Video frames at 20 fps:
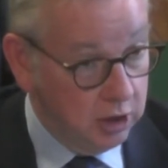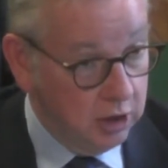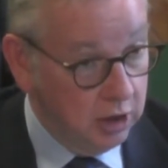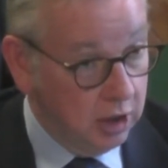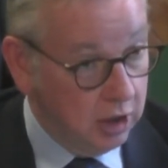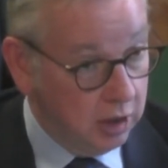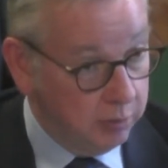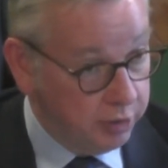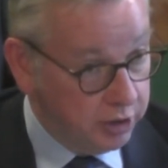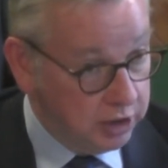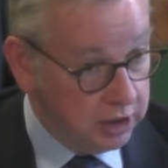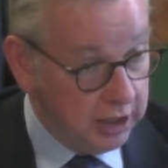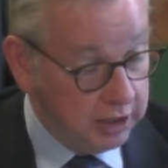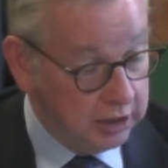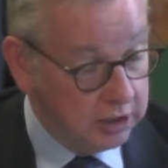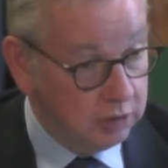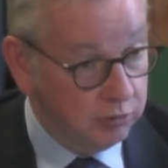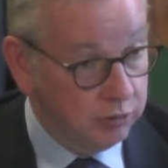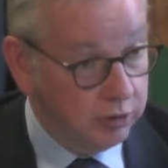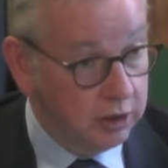are
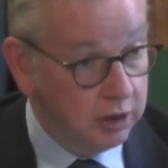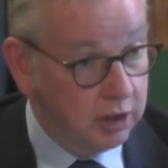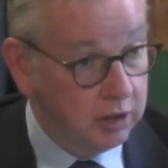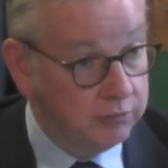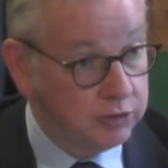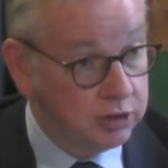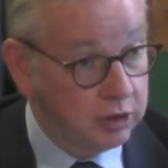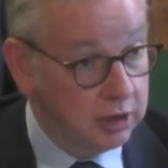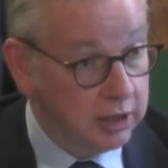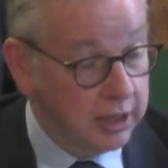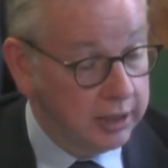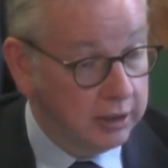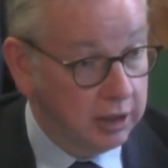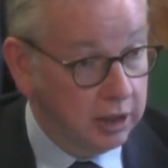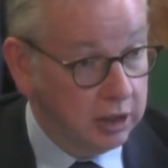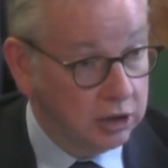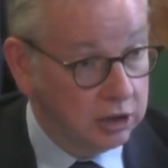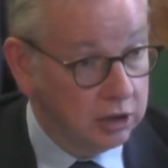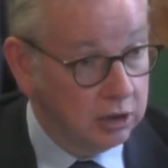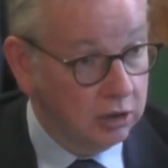protected when it comes to the
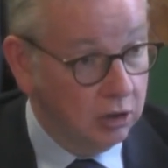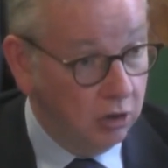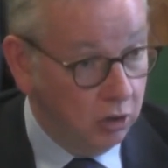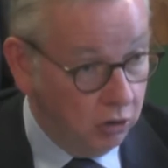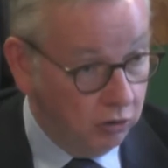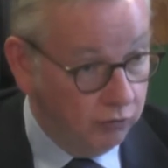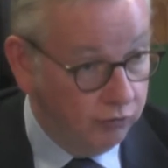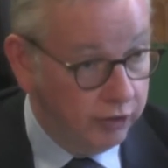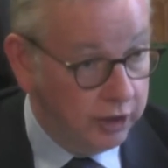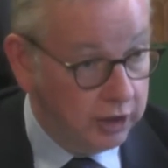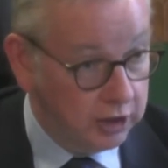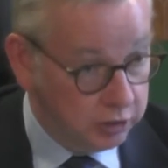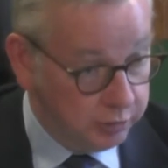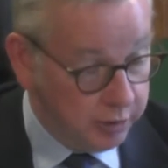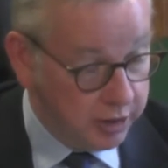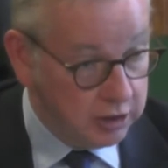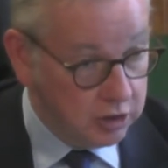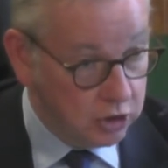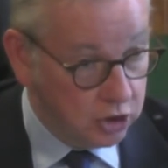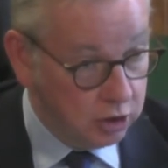allocation of
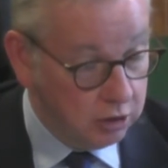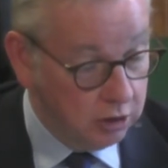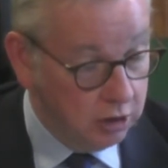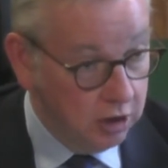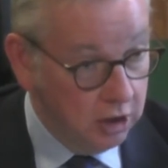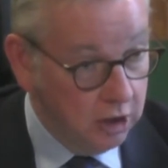expenditure.